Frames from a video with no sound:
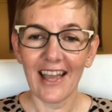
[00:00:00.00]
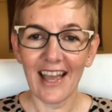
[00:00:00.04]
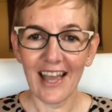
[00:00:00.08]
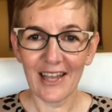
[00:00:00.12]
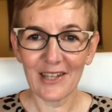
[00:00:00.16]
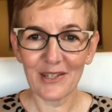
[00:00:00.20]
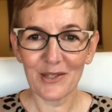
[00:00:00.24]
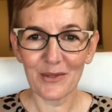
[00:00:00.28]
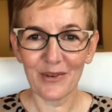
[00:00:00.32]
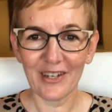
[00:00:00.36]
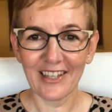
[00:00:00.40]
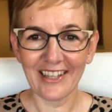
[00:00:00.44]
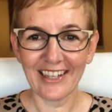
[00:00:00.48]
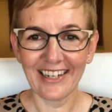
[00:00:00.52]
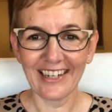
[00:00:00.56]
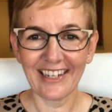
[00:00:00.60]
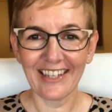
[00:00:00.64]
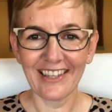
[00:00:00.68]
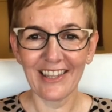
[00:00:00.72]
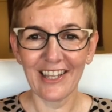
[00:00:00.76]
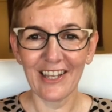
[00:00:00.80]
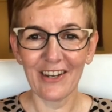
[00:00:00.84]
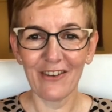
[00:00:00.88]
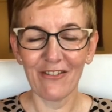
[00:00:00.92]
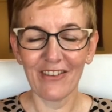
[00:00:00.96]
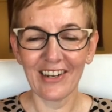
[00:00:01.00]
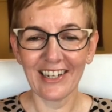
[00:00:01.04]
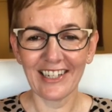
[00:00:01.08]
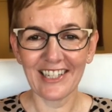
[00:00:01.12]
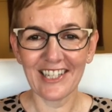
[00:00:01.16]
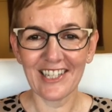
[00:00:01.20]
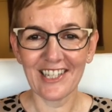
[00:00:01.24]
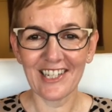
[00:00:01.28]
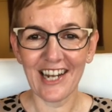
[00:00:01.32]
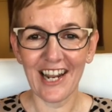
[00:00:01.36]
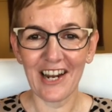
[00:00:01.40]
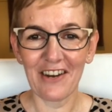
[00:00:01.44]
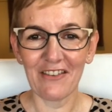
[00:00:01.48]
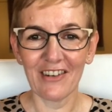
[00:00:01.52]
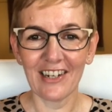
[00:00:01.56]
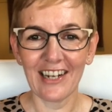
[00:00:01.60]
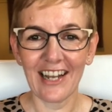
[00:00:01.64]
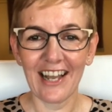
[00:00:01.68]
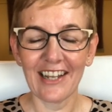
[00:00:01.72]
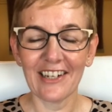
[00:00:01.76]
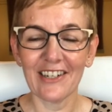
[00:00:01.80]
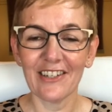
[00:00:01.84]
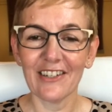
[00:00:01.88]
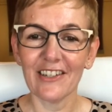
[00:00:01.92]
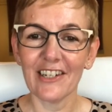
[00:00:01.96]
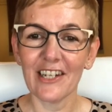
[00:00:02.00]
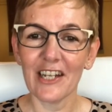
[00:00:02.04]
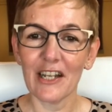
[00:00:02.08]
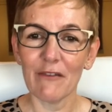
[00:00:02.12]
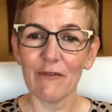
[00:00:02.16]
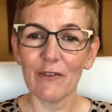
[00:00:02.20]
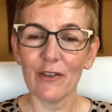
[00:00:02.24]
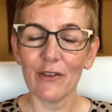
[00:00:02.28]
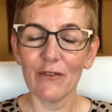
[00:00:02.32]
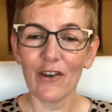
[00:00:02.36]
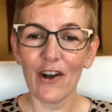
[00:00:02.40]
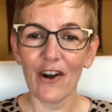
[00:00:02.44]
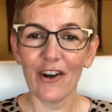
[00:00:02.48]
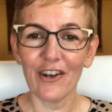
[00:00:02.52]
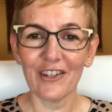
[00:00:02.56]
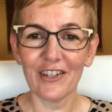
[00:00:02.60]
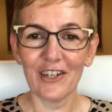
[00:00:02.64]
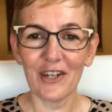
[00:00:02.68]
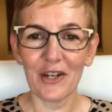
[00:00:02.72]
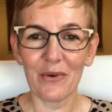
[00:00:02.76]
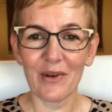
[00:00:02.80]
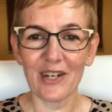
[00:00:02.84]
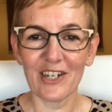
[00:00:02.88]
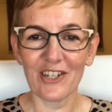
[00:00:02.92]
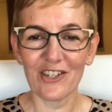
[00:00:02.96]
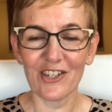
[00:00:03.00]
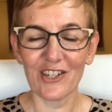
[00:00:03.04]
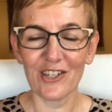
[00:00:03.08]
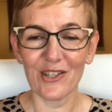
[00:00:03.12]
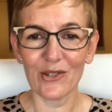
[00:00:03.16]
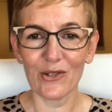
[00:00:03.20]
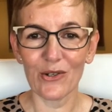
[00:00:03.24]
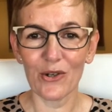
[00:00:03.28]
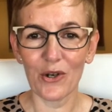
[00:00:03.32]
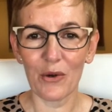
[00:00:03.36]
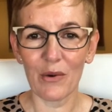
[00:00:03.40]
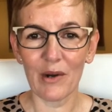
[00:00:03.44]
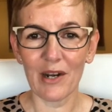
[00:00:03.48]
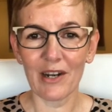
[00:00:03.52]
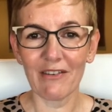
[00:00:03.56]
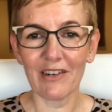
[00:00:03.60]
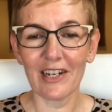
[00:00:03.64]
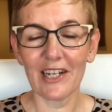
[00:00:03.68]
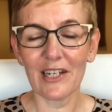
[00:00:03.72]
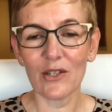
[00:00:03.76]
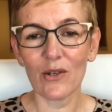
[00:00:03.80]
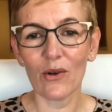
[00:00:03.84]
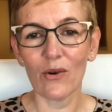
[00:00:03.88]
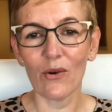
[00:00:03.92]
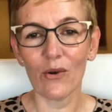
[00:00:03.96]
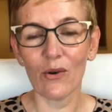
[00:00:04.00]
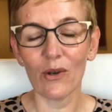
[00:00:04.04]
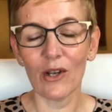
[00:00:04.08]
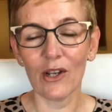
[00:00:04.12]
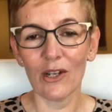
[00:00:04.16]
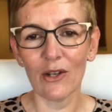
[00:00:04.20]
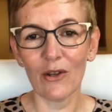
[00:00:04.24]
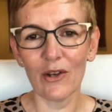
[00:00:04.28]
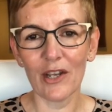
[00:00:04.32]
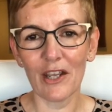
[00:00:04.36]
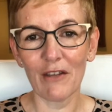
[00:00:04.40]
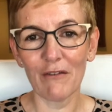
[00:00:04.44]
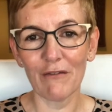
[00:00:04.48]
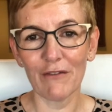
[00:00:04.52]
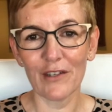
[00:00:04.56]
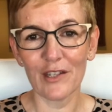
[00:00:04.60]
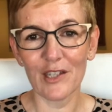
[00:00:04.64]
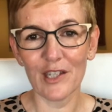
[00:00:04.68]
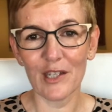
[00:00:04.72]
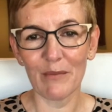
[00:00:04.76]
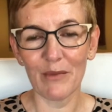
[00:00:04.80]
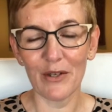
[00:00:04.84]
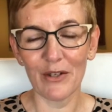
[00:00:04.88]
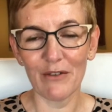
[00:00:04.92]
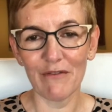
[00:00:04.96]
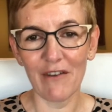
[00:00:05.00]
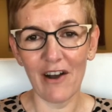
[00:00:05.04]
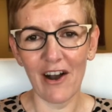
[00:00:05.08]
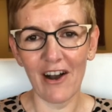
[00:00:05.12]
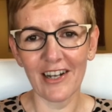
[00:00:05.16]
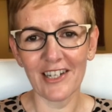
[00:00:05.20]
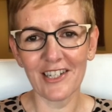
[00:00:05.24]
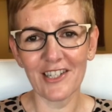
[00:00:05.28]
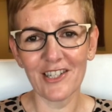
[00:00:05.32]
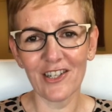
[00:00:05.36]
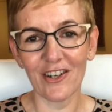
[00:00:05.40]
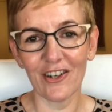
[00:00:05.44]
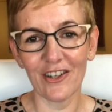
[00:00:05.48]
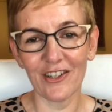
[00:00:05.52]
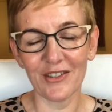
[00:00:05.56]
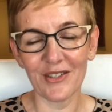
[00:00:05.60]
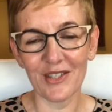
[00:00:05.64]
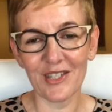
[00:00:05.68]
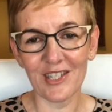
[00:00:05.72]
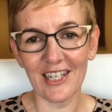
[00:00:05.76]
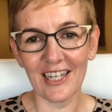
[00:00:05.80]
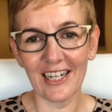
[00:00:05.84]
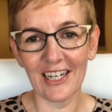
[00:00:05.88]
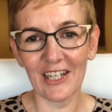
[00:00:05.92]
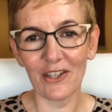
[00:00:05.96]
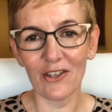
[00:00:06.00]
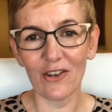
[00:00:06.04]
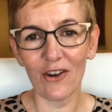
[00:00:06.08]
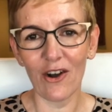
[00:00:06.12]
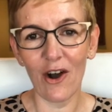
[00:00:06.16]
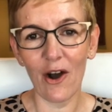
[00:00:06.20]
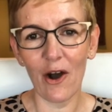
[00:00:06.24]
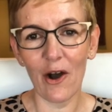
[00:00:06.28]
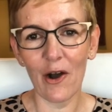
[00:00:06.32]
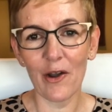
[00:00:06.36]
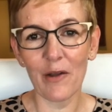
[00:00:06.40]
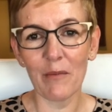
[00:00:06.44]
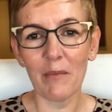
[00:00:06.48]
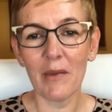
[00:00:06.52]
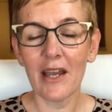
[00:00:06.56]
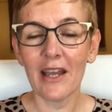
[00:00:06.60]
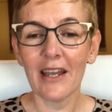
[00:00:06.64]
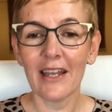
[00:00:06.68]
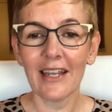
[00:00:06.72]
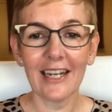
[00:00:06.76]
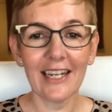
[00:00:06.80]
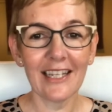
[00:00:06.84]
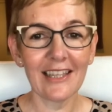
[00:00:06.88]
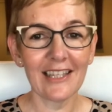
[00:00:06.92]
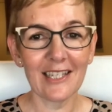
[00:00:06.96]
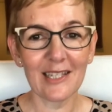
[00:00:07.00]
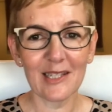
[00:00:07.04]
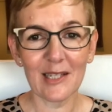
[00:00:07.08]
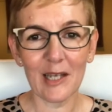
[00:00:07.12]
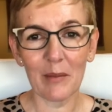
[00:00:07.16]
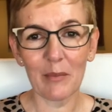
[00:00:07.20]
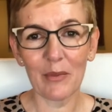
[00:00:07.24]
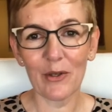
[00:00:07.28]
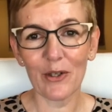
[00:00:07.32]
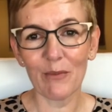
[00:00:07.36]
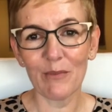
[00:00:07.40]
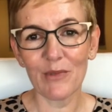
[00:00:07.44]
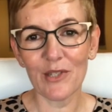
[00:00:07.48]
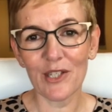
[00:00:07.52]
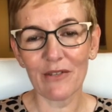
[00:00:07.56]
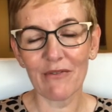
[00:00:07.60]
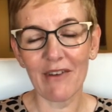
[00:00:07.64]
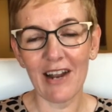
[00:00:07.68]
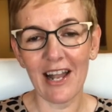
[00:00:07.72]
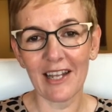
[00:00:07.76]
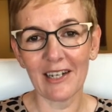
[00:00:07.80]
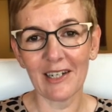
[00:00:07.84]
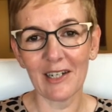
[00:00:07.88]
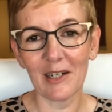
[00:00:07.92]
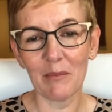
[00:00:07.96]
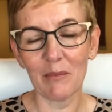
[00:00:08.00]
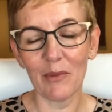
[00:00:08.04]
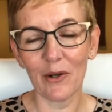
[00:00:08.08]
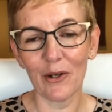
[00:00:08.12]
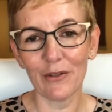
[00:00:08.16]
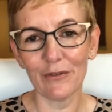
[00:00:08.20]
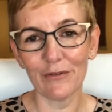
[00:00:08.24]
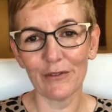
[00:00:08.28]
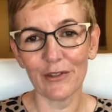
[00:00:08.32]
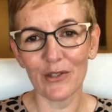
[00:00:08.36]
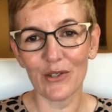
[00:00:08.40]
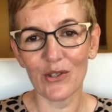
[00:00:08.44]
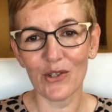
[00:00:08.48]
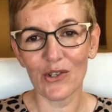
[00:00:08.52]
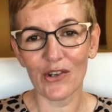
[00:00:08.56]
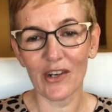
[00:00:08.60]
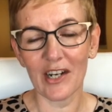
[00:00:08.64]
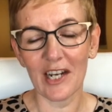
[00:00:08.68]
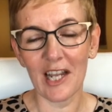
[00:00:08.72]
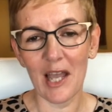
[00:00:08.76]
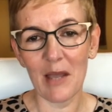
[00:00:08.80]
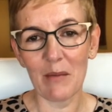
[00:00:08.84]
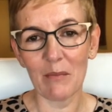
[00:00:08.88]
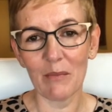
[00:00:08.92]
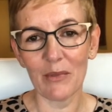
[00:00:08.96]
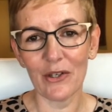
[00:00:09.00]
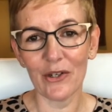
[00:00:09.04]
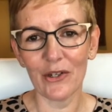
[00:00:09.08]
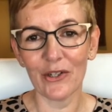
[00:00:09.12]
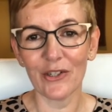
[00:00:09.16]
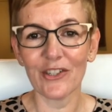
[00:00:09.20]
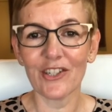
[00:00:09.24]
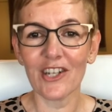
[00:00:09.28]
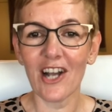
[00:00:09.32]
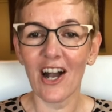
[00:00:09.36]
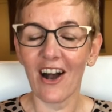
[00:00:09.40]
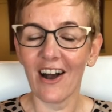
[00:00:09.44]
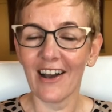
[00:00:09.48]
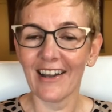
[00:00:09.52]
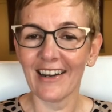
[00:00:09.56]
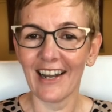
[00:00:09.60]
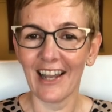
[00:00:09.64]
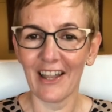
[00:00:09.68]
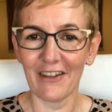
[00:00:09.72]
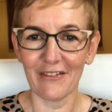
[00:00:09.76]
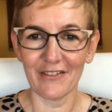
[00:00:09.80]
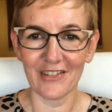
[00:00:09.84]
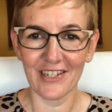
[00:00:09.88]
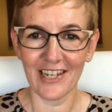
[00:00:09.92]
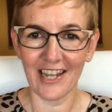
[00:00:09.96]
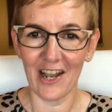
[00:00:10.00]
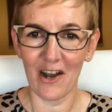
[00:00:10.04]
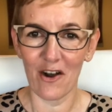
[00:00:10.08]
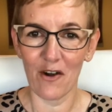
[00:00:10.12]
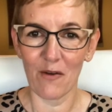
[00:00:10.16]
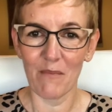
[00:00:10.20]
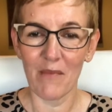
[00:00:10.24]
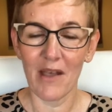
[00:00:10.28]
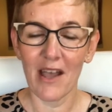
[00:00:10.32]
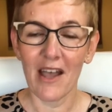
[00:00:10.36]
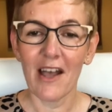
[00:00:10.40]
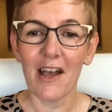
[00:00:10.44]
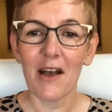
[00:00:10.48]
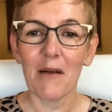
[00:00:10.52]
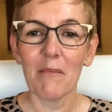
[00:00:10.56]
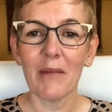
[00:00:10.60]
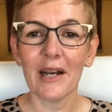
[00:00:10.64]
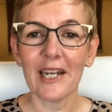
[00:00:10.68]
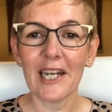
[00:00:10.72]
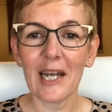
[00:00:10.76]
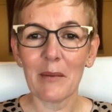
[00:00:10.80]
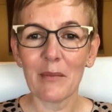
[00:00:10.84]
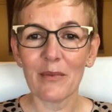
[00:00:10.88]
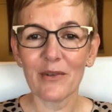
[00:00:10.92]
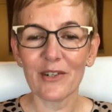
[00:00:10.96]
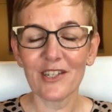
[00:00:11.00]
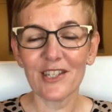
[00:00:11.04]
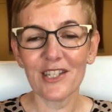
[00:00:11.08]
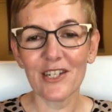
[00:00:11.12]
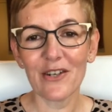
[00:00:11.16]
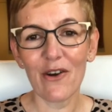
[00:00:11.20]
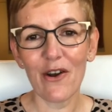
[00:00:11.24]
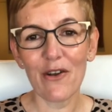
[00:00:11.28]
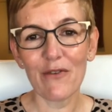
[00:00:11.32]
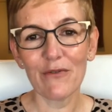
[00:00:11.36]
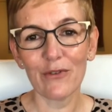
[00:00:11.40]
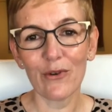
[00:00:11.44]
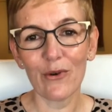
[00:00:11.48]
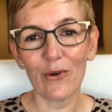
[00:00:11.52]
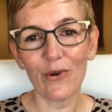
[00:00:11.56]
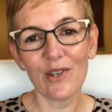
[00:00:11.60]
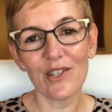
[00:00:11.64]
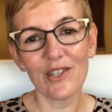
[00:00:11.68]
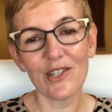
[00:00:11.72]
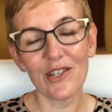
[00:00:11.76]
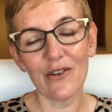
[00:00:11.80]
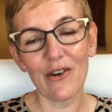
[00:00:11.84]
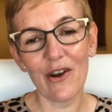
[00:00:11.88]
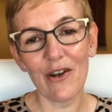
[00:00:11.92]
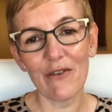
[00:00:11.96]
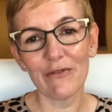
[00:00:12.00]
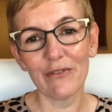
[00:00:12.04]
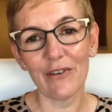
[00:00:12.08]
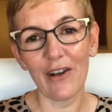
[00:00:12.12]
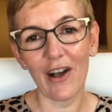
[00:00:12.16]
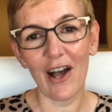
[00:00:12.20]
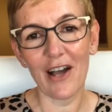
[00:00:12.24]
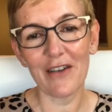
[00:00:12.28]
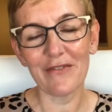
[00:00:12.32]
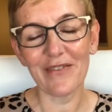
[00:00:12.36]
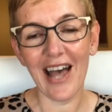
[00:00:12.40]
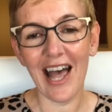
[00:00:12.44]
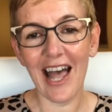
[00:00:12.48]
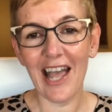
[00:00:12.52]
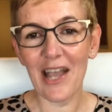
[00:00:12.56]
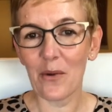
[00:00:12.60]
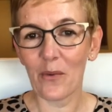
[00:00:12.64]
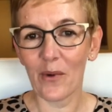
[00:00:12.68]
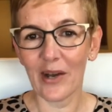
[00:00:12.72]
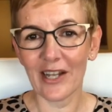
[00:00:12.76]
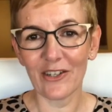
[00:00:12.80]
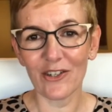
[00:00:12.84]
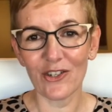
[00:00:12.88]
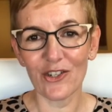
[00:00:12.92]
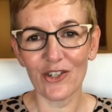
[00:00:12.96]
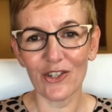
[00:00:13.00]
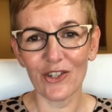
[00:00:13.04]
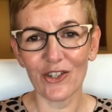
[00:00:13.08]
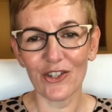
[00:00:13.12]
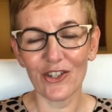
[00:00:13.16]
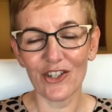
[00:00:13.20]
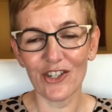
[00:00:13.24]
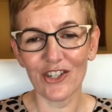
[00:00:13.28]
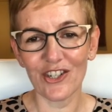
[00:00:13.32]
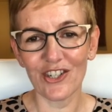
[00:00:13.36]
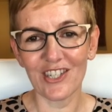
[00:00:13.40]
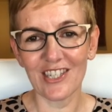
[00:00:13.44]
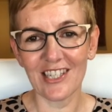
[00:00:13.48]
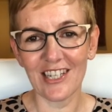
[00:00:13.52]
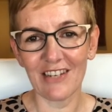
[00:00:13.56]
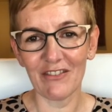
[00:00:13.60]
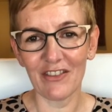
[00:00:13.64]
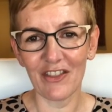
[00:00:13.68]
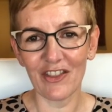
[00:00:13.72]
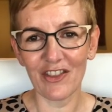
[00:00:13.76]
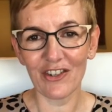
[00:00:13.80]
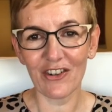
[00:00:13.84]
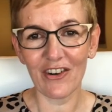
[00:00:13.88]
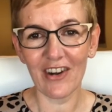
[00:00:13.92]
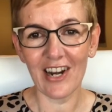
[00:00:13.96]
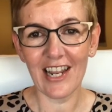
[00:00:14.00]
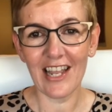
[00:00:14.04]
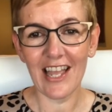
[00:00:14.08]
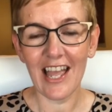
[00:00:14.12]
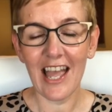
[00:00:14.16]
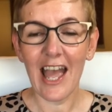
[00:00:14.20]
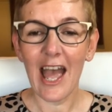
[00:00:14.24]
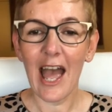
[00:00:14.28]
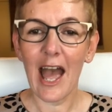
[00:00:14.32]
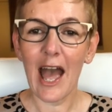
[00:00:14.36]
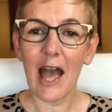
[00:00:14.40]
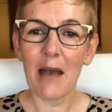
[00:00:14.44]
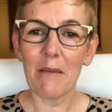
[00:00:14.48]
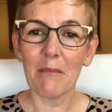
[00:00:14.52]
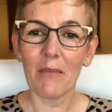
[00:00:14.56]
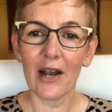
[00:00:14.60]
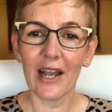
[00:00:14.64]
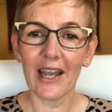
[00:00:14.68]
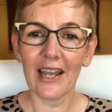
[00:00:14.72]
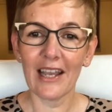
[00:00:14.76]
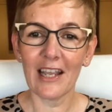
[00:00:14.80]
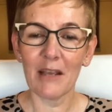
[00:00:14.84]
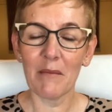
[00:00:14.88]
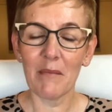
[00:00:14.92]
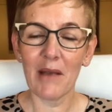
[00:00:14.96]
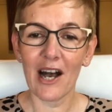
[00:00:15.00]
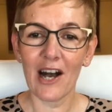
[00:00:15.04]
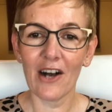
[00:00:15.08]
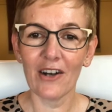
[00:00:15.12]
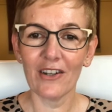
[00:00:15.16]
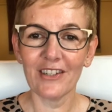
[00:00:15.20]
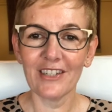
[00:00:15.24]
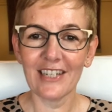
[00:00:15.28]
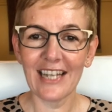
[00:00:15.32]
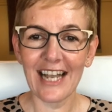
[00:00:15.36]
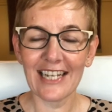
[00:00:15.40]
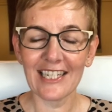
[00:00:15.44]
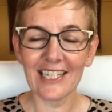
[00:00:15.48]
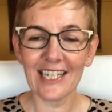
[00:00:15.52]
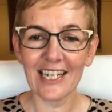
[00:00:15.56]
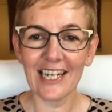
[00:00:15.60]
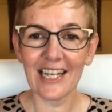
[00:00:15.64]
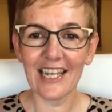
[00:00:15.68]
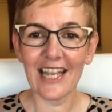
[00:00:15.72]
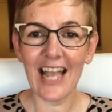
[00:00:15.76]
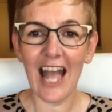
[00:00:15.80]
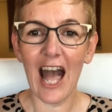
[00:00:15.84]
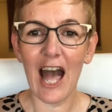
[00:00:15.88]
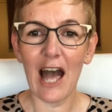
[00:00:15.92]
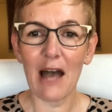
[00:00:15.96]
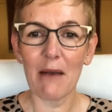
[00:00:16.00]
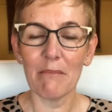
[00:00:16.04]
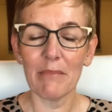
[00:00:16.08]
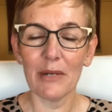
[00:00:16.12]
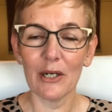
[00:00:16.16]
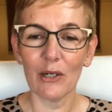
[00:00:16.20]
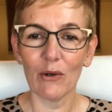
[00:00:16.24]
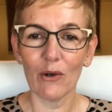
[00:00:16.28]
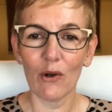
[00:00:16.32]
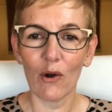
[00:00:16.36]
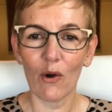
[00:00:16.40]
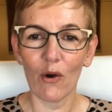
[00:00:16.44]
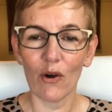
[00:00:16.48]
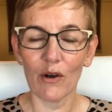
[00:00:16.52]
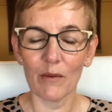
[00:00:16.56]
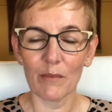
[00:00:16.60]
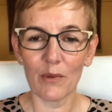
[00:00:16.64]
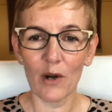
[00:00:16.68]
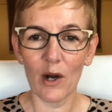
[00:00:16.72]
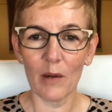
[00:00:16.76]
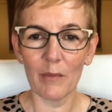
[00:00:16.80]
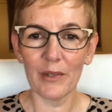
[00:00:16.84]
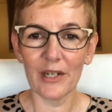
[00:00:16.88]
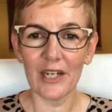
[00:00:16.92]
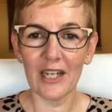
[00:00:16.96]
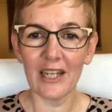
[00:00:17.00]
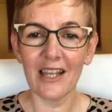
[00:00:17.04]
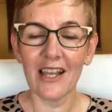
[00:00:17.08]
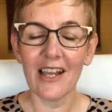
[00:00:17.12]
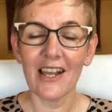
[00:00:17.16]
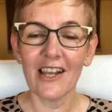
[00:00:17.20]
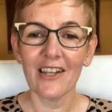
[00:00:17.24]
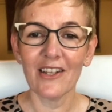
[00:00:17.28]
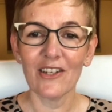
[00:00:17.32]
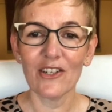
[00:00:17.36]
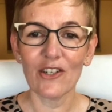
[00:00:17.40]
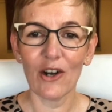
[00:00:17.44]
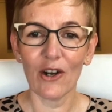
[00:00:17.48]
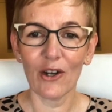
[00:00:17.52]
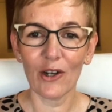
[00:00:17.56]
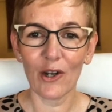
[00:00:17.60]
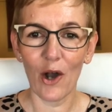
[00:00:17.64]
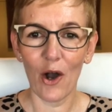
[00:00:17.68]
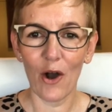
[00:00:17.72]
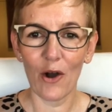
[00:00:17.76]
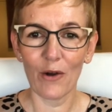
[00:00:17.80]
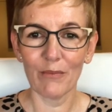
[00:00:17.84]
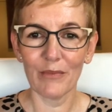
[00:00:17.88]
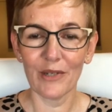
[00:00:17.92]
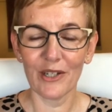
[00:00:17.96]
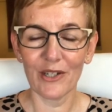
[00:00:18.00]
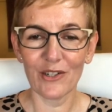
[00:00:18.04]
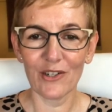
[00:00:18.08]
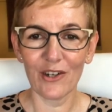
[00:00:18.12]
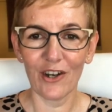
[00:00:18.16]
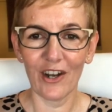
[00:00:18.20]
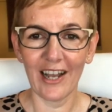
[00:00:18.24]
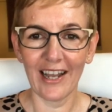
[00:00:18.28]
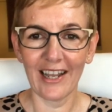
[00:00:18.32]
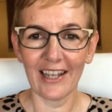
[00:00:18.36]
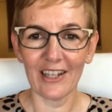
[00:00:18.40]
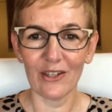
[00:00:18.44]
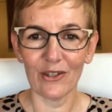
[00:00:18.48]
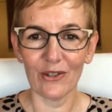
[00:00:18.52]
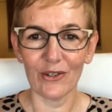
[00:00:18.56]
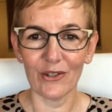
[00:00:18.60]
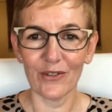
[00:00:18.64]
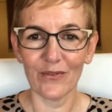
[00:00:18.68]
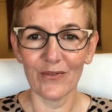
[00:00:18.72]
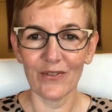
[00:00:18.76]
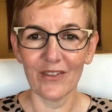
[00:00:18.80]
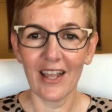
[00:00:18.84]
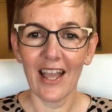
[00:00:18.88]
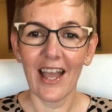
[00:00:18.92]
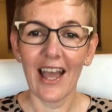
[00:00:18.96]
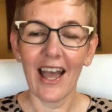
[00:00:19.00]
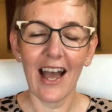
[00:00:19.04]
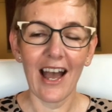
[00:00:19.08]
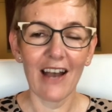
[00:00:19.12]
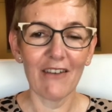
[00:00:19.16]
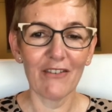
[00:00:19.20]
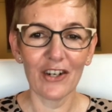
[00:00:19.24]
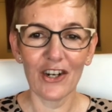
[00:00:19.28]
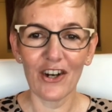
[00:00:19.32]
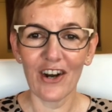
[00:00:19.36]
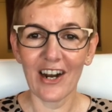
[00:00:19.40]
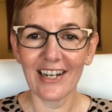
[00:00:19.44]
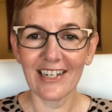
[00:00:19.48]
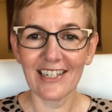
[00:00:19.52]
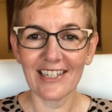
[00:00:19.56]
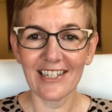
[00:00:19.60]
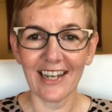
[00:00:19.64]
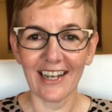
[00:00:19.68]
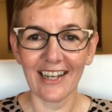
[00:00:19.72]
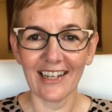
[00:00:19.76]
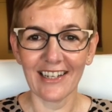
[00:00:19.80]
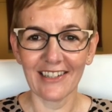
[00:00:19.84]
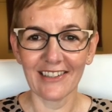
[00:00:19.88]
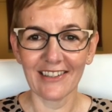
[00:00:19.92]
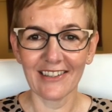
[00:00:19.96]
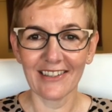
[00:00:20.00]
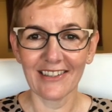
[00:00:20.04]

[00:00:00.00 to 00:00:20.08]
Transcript: As with anything real estate related, if you've got any questions or queries or looking for some advice on selling your home in the suburbs surrounding Beaufort Street and beyond, I'd love to help. My number is 0405 812 273 and my email natalie@belcourtproperty.com.au. Have a great day.